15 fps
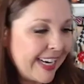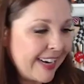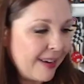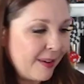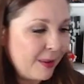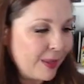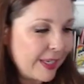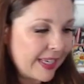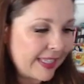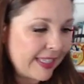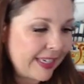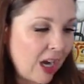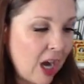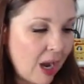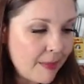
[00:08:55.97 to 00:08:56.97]
I'm gonna take another
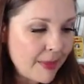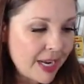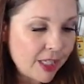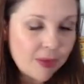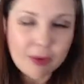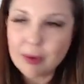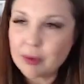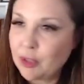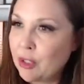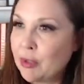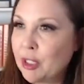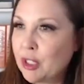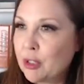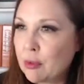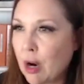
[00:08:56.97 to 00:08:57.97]
look at the comments.
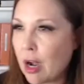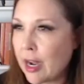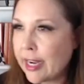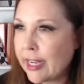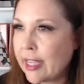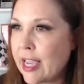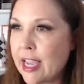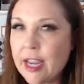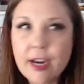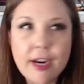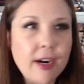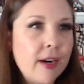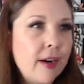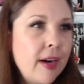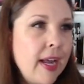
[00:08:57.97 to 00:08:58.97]
We'll do a drawing
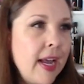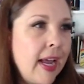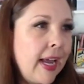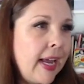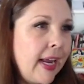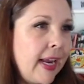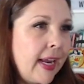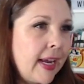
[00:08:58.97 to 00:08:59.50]
here.